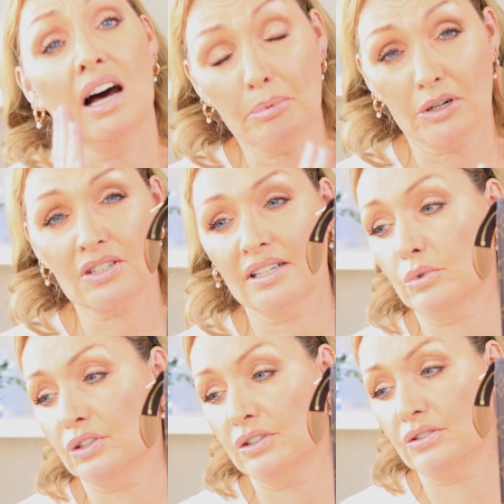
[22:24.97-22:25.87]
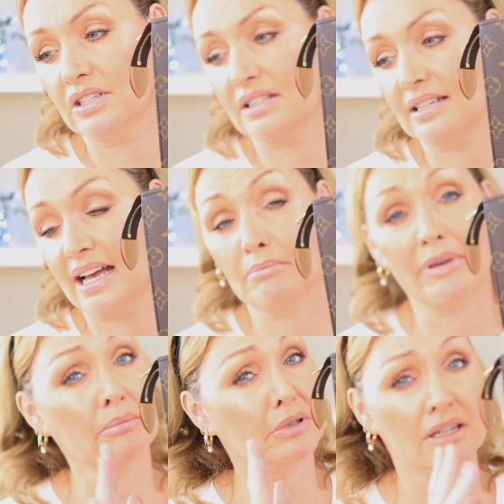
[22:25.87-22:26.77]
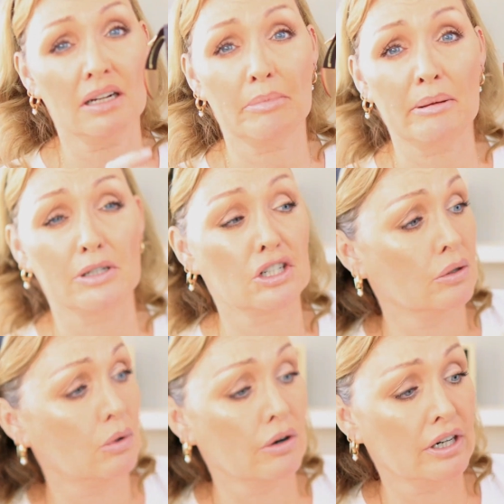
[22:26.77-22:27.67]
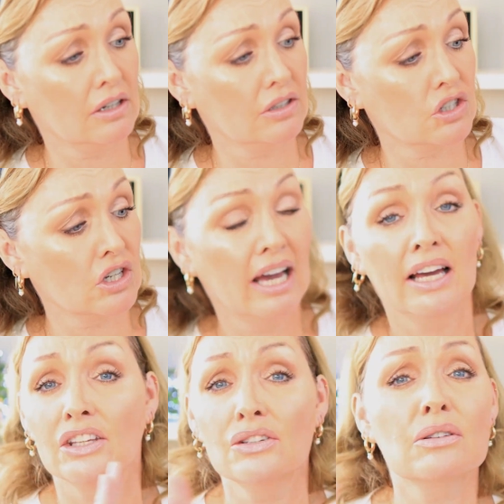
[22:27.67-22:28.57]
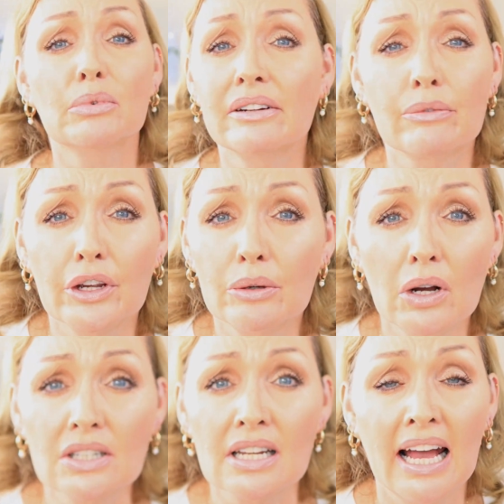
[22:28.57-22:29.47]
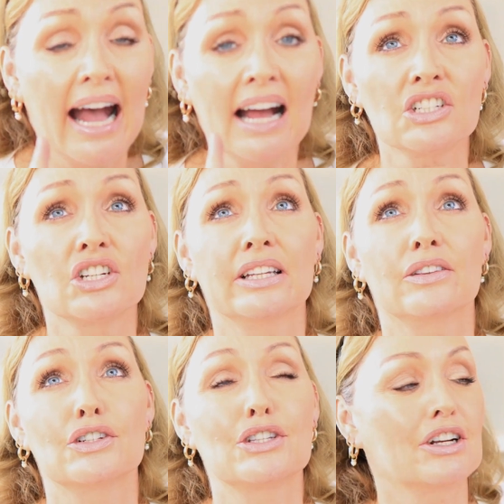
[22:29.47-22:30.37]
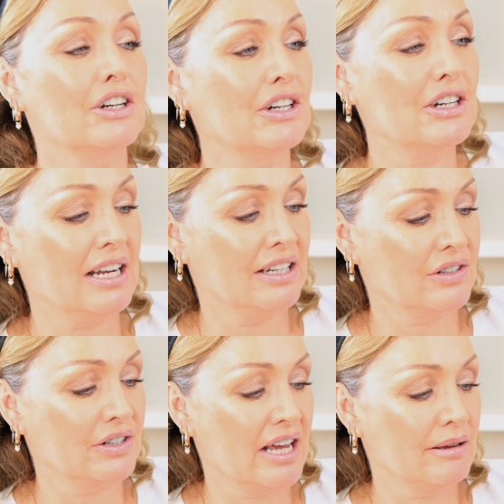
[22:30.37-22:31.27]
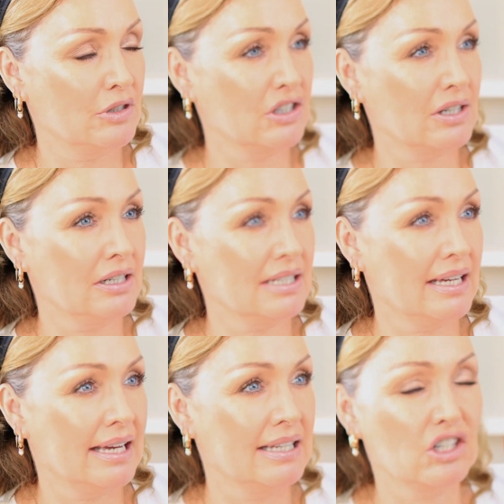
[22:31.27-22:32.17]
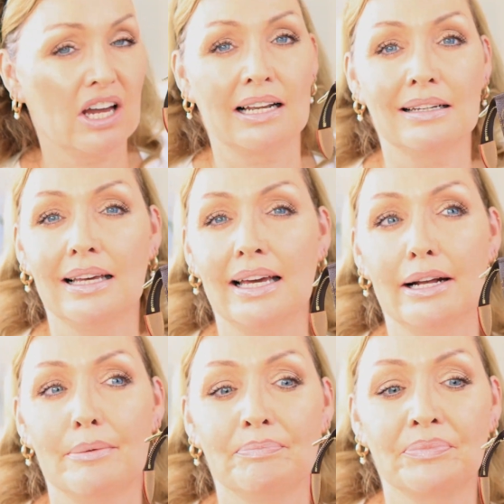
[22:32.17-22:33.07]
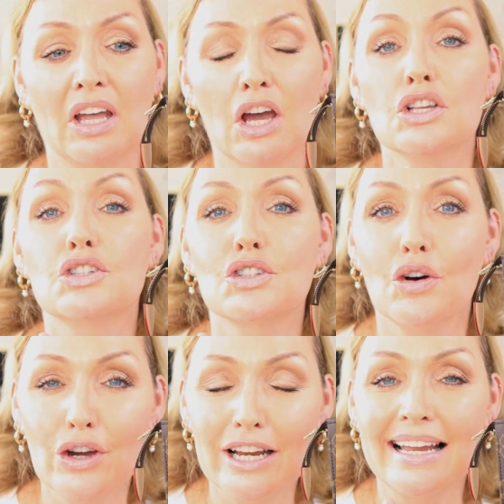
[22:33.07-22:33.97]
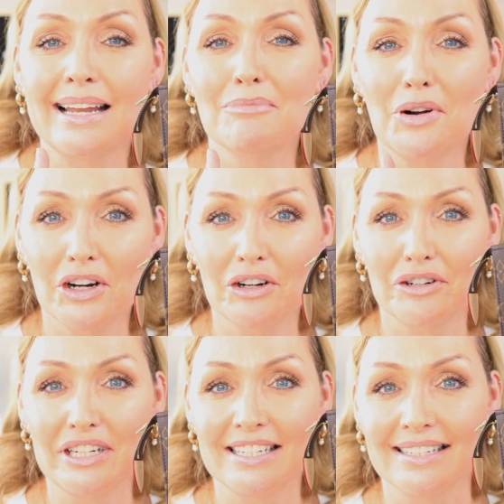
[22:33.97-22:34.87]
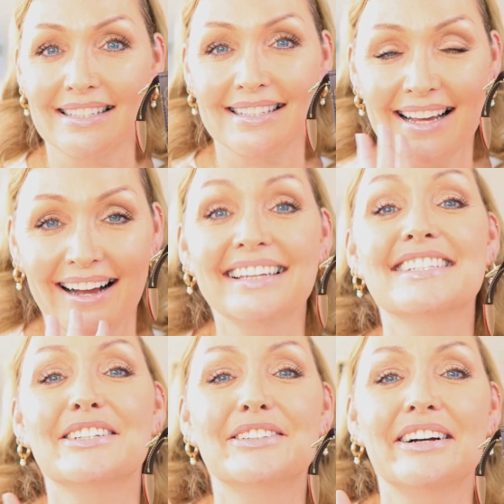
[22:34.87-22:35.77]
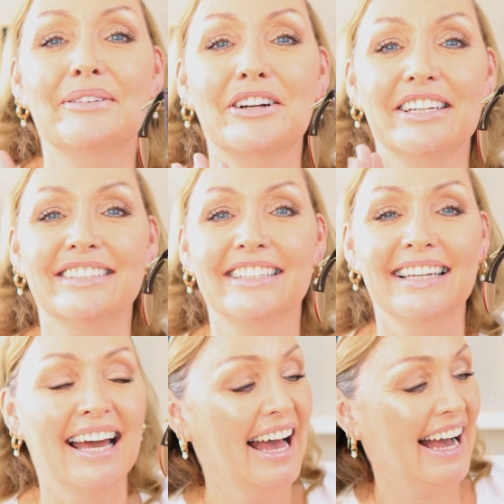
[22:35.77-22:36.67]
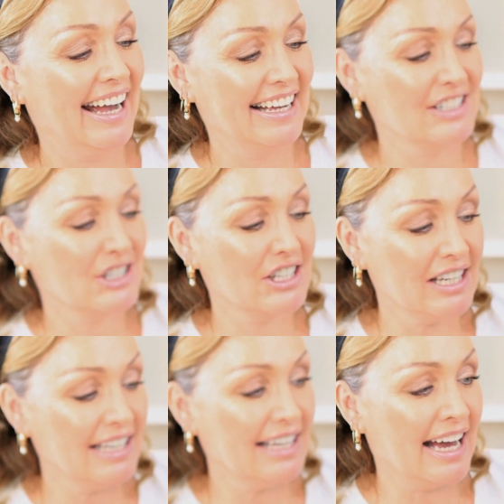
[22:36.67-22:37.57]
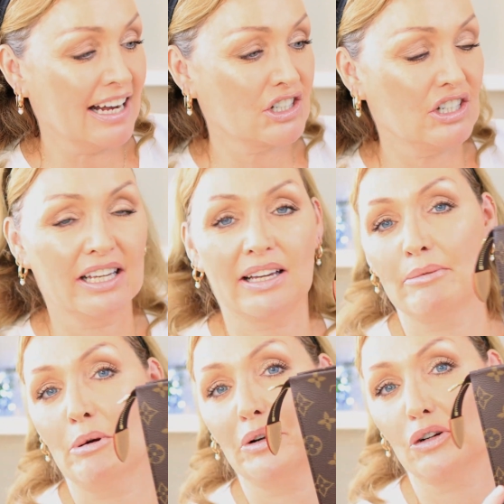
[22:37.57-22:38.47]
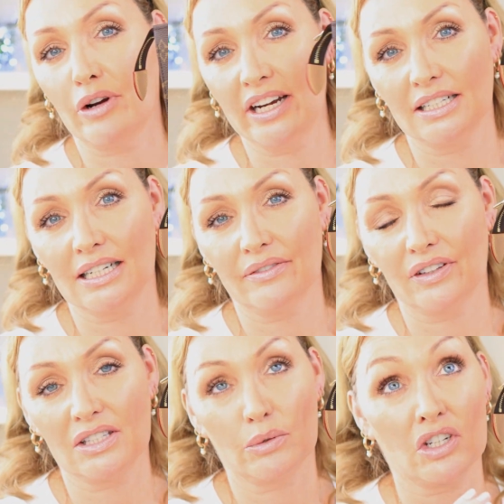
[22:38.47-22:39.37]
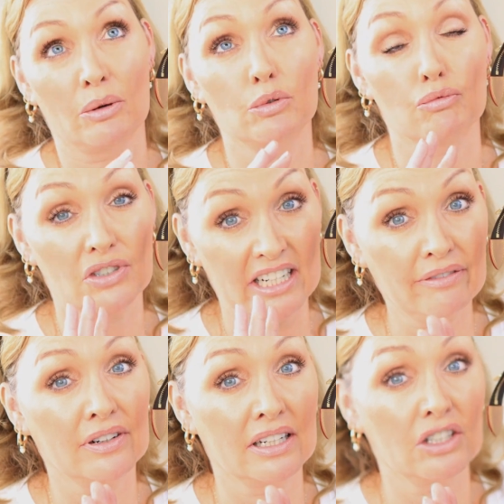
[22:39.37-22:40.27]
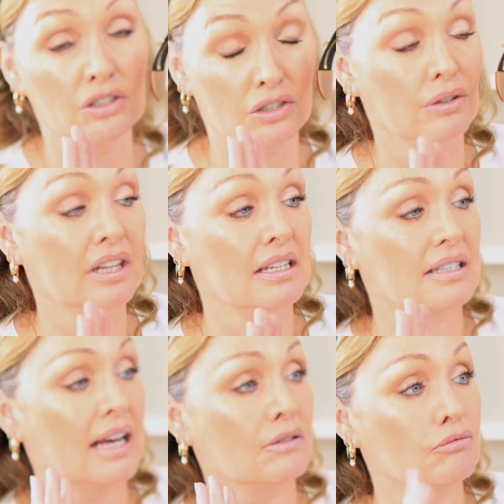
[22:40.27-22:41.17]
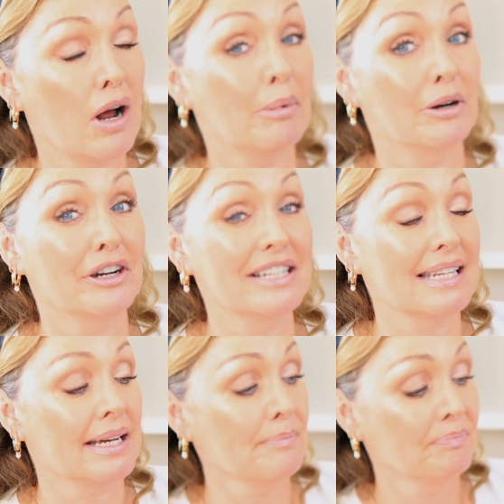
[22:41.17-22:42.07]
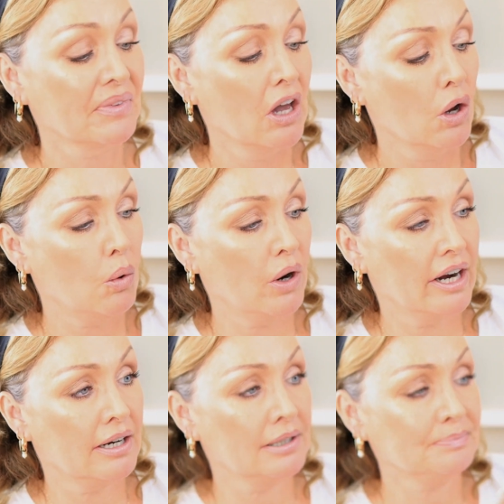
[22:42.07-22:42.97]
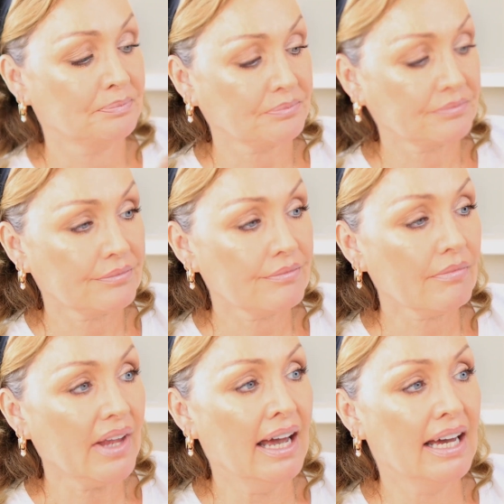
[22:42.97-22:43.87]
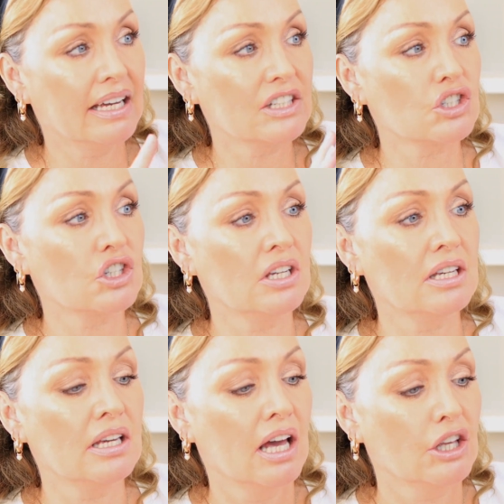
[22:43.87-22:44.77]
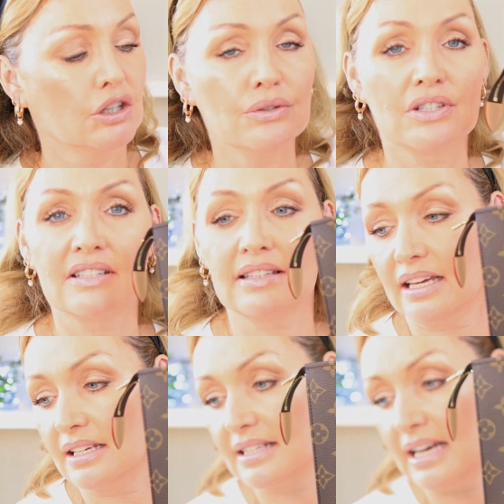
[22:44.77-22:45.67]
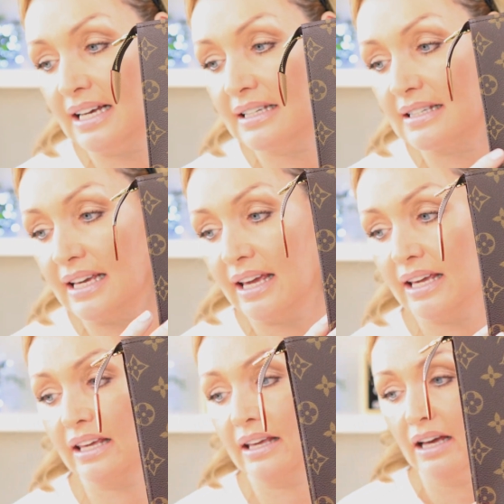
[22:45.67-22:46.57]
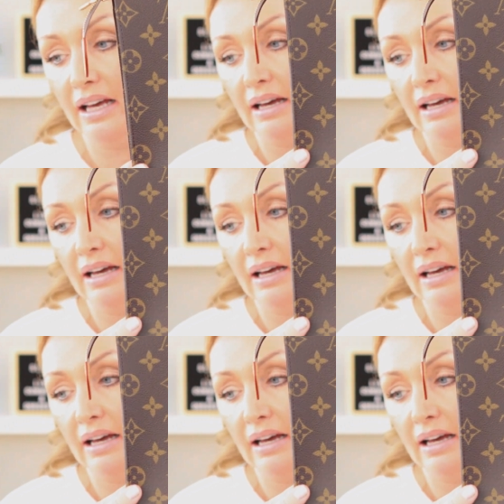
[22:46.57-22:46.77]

I personally wouldn't use this as a handbag, but a lot of people do, or a clutch. Use it whatever way you want. Actually, there's a girl and her name, she's got a channel, Soil and Margaritas. How you doing? How are you, honey? And she actually came up with a great idea for this, which I would definitely do this and rob her idea, where she uses this as a